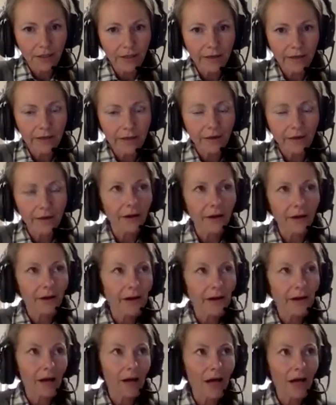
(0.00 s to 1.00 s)
like
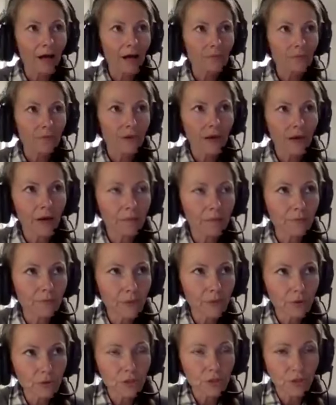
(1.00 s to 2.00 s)
I
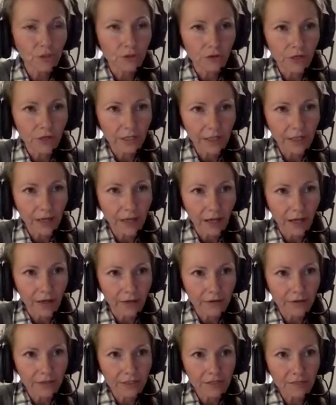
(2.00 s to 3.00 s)
built a
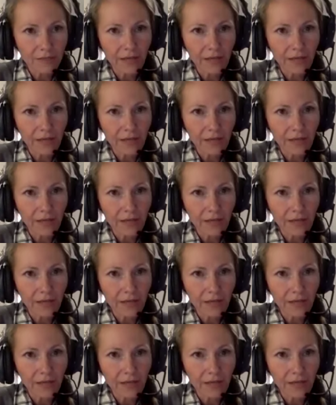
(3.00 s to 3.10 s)
greenhouse,